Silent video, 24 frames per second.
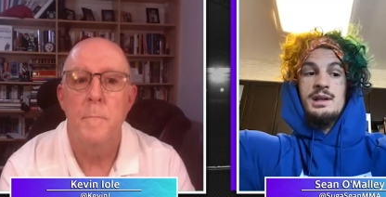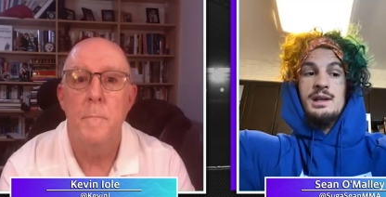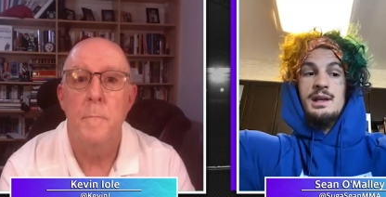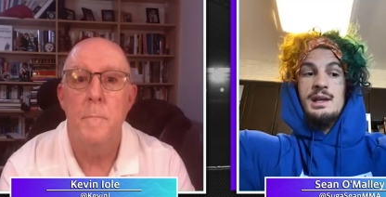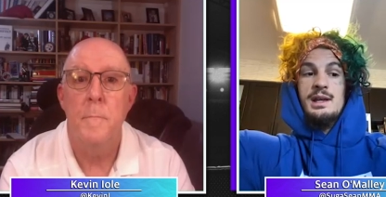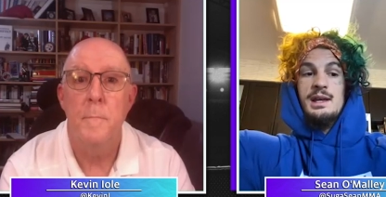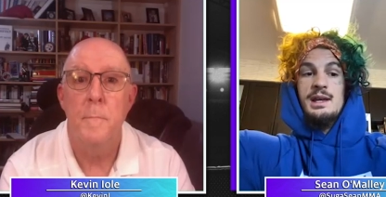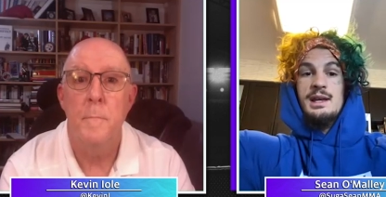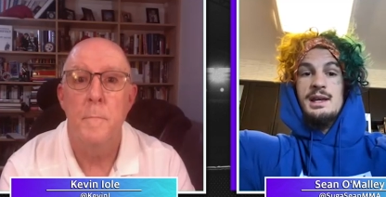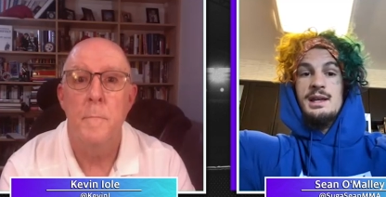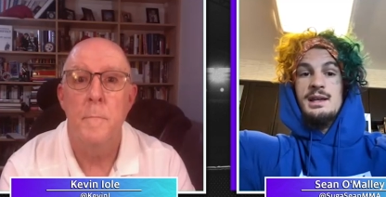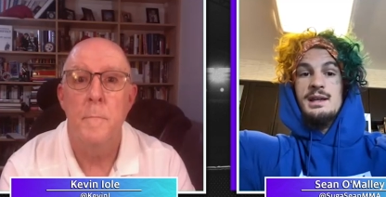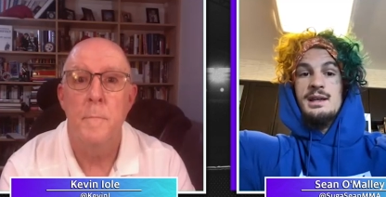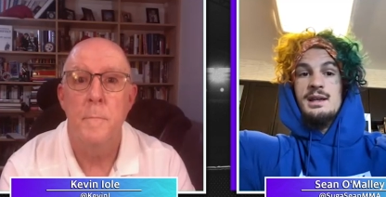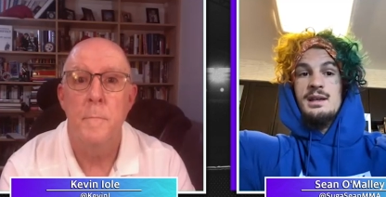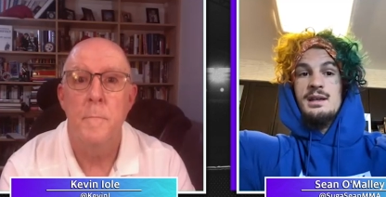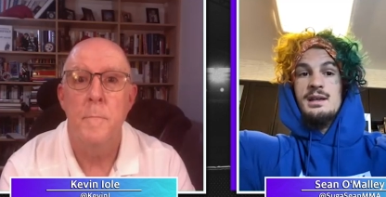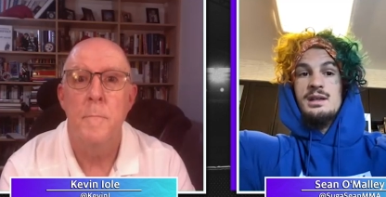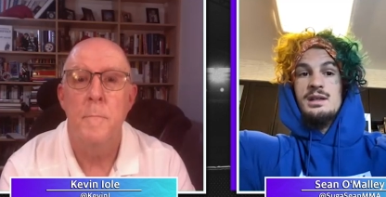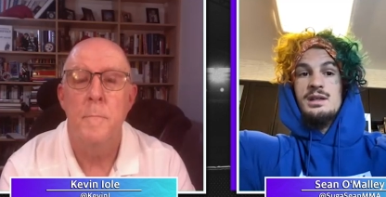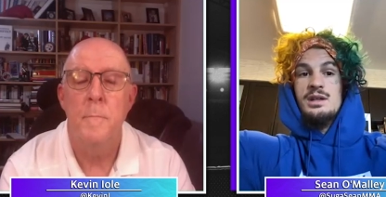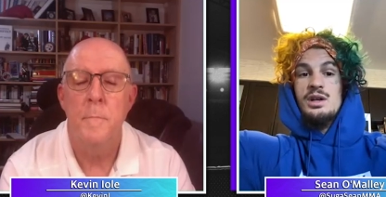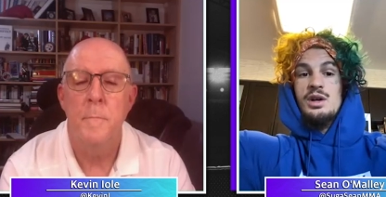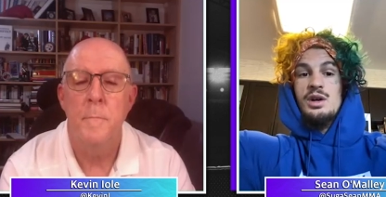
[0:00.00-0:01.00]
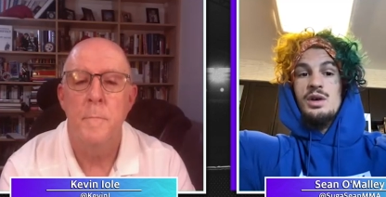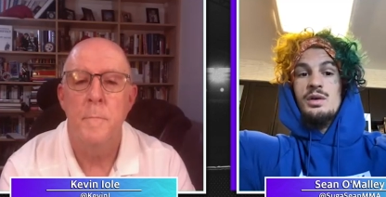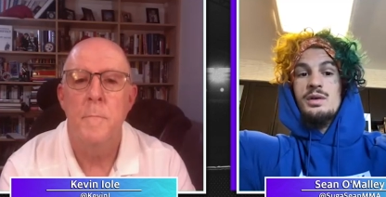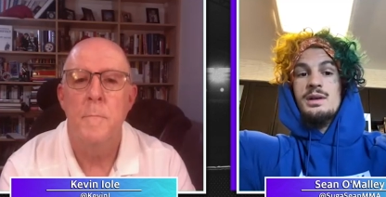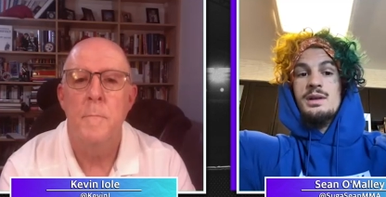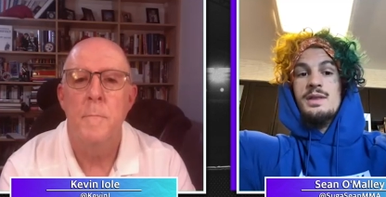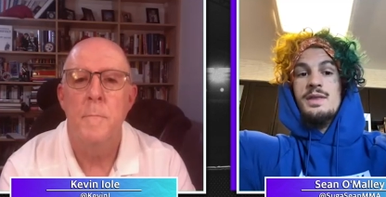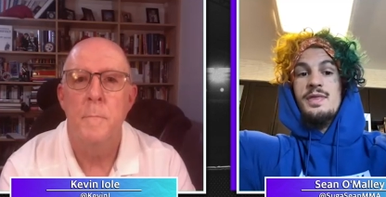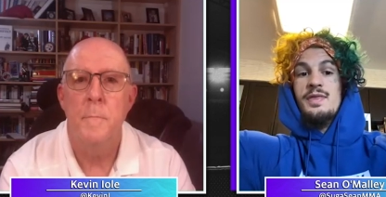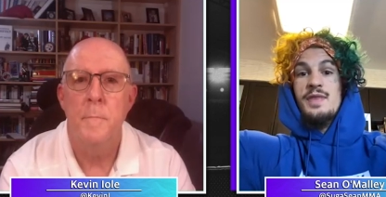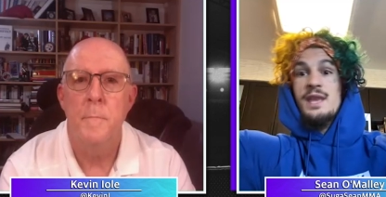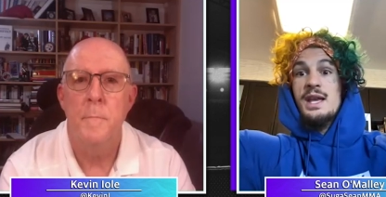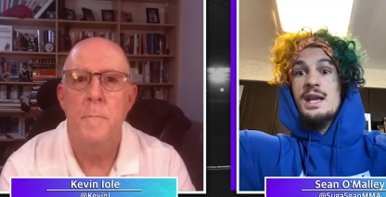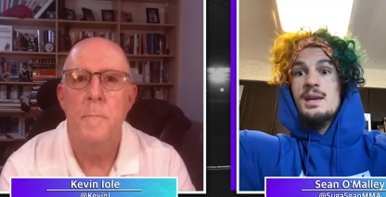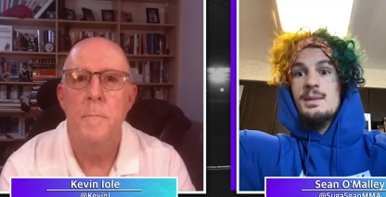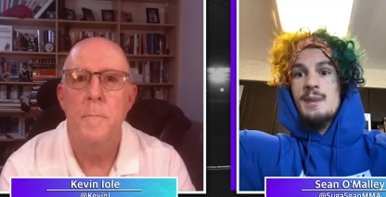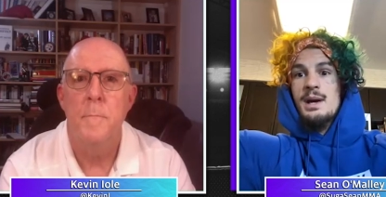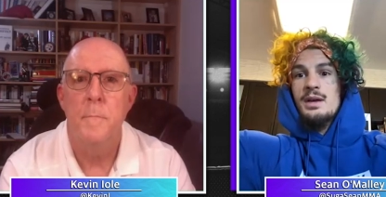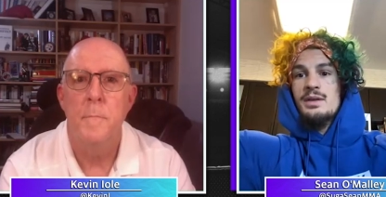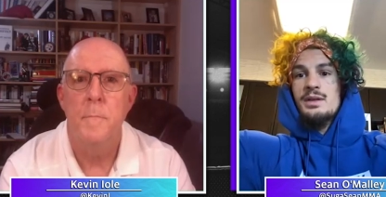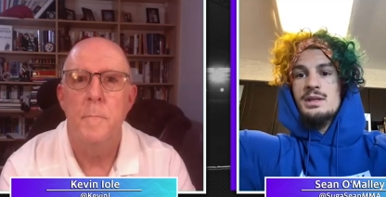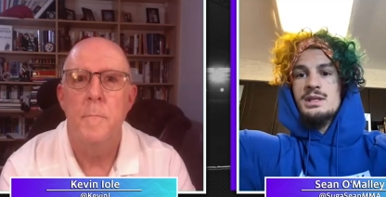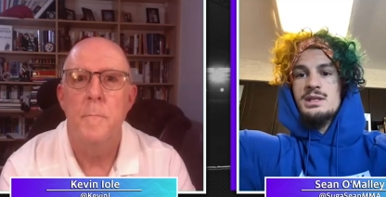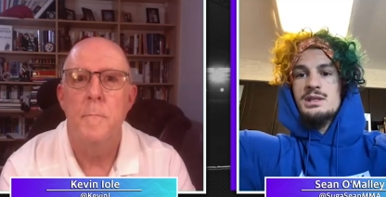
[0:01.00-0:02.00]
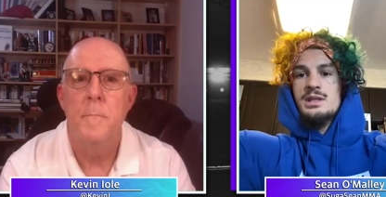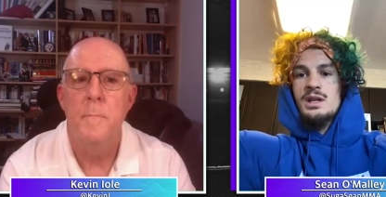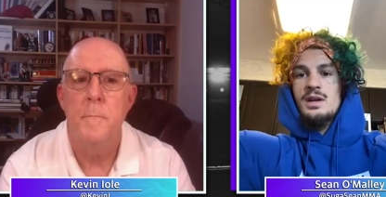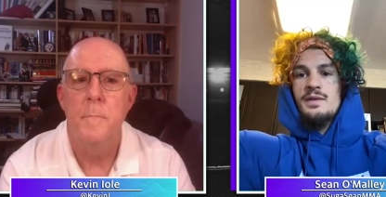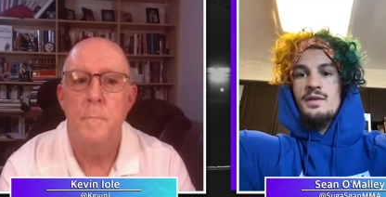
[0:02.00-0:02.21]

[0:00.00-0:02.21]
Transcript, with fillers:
Speaker 1: and, you know, think about this stuff